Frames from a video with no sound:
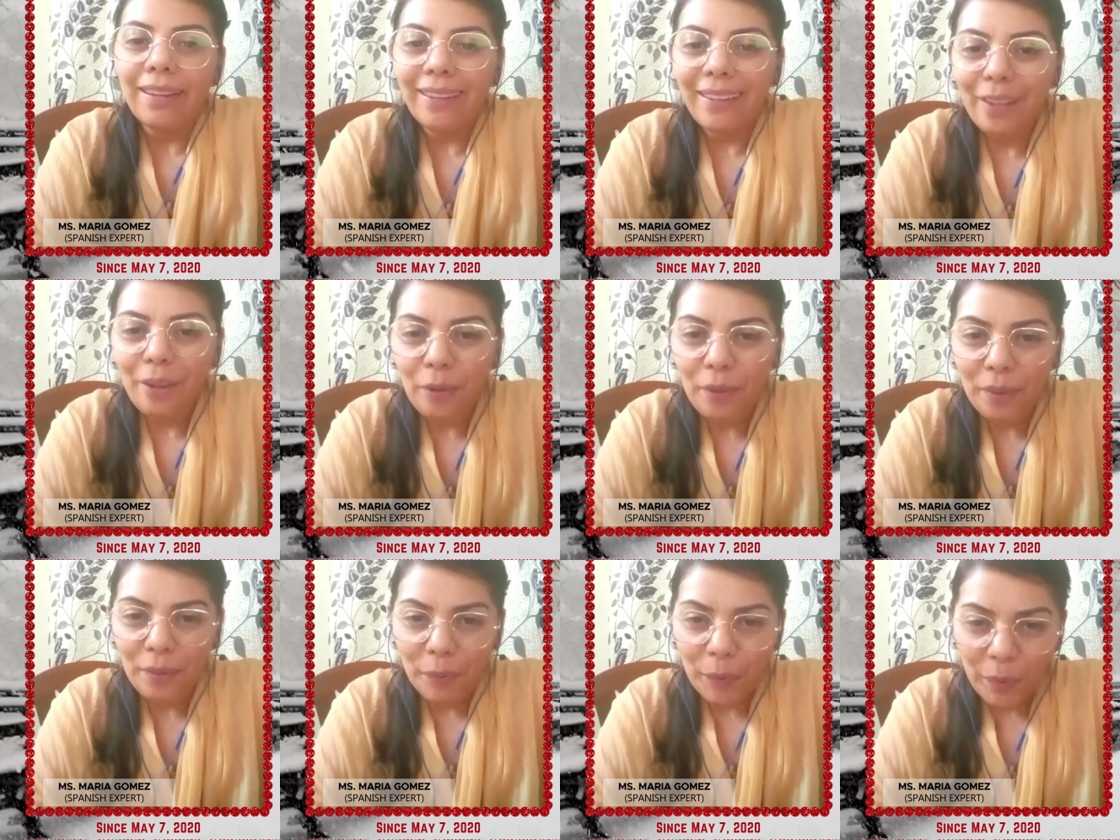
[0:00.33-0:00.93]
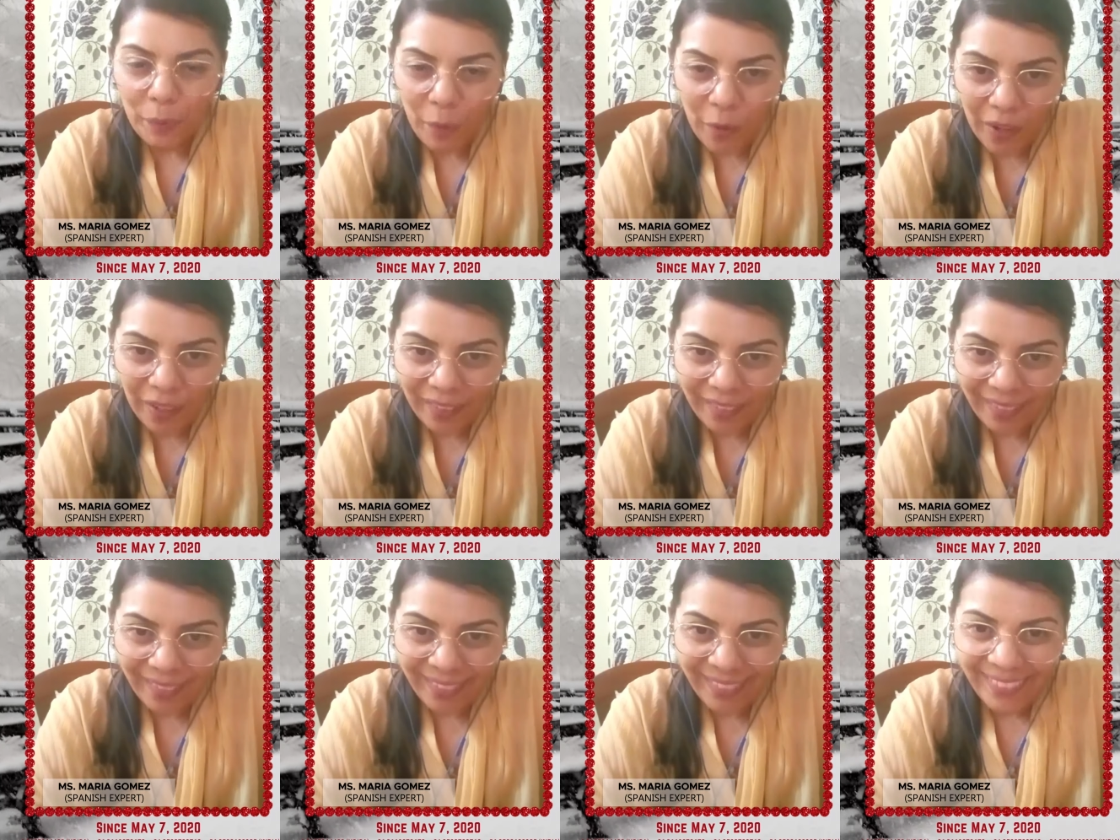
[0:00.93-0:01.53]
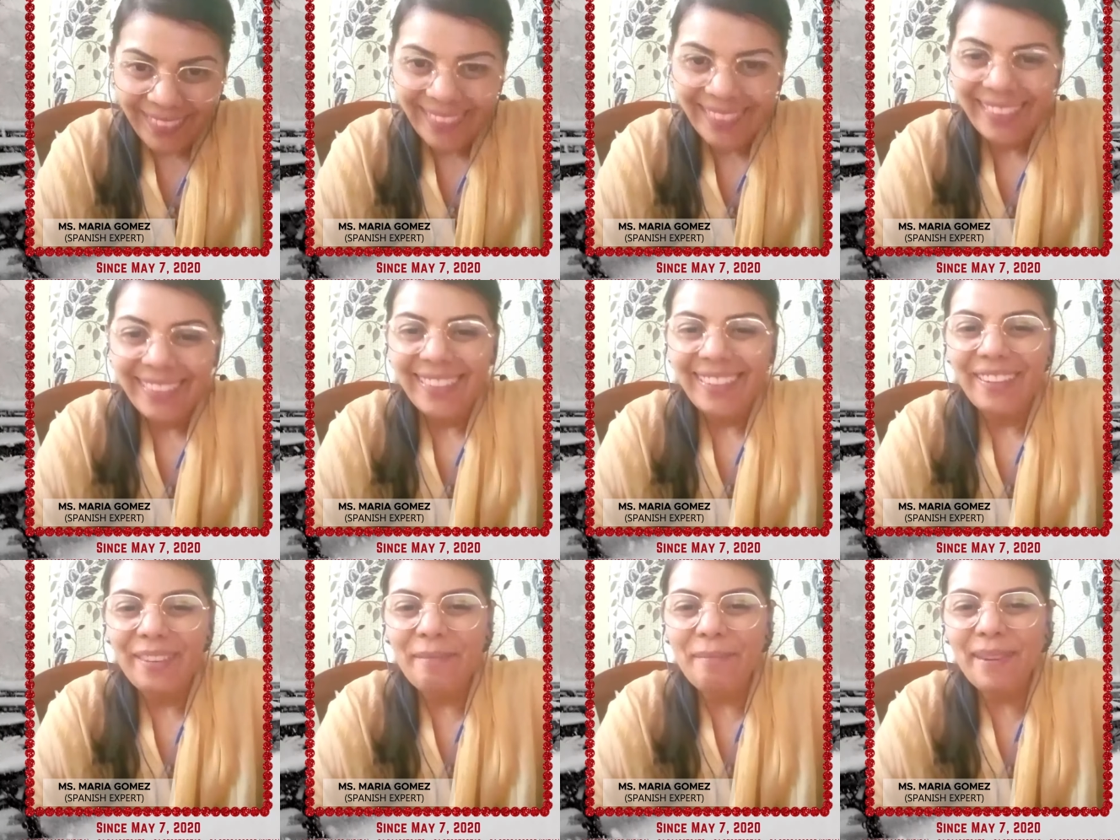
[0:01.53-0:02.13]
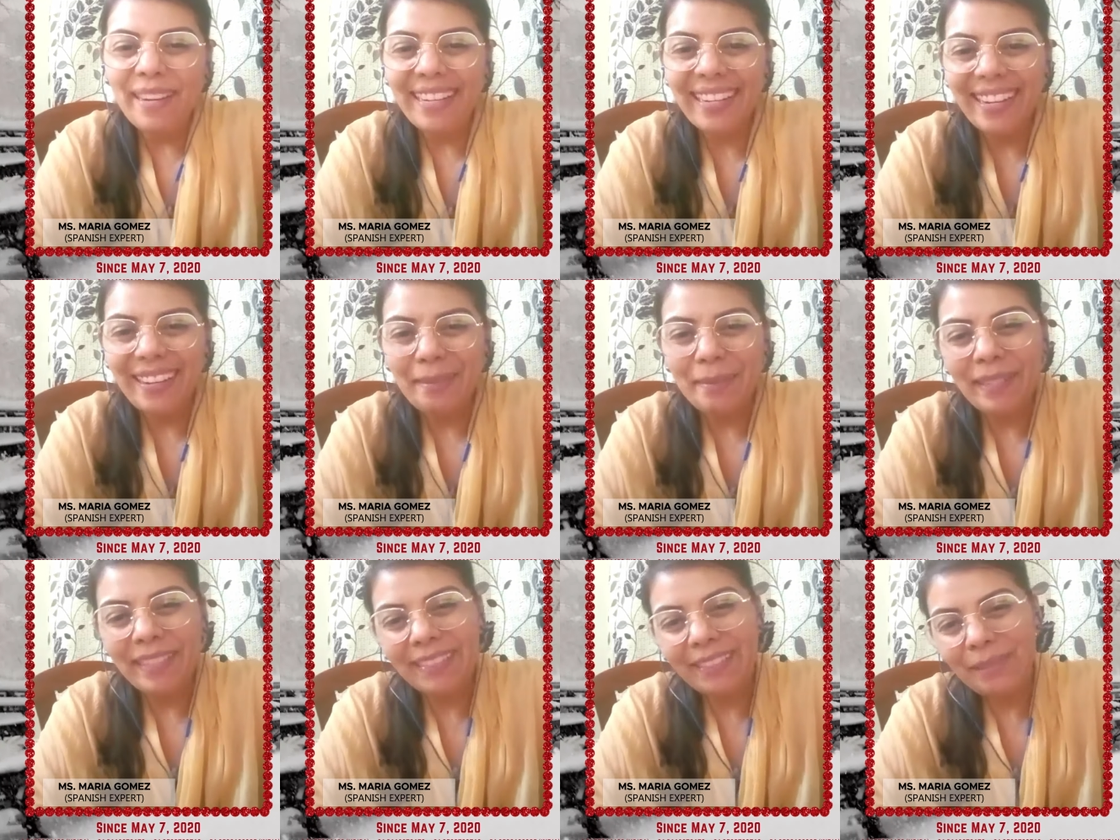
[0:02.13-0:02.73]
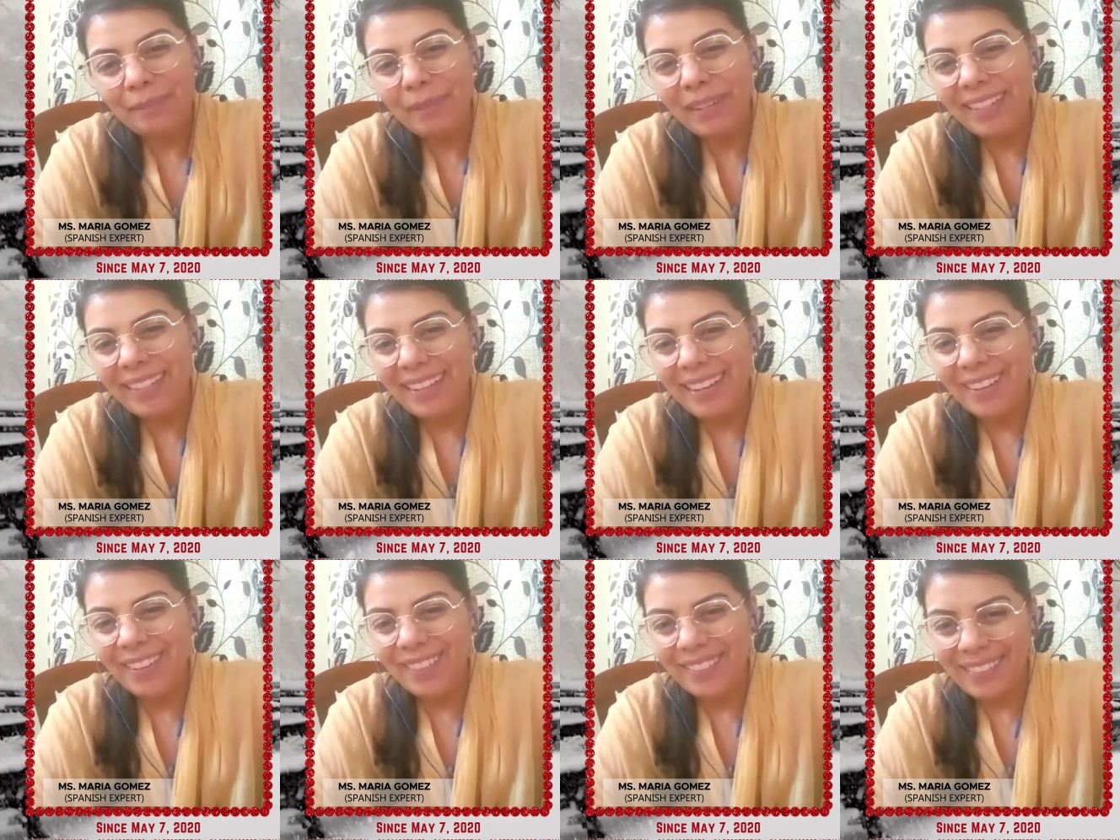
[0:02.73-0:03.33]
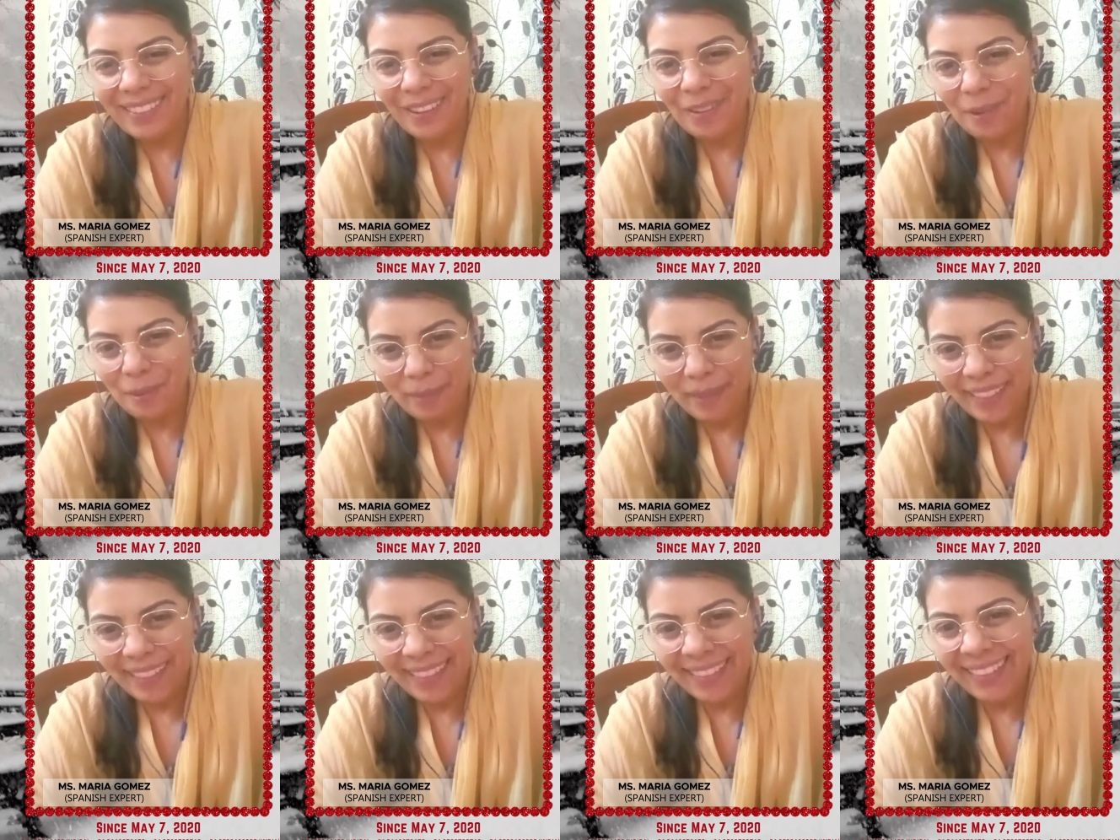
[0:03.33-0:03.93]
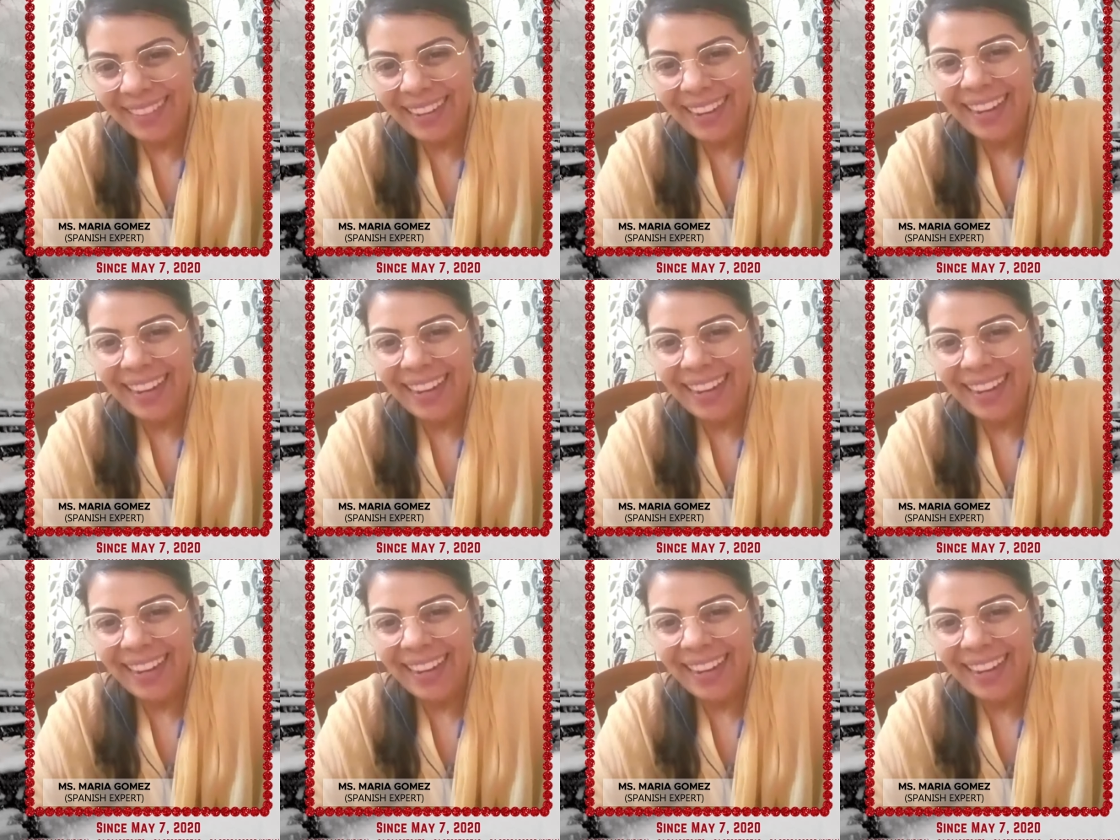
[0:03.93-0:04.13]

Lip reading: Hello everyone, my name is Maria Jose Gomez.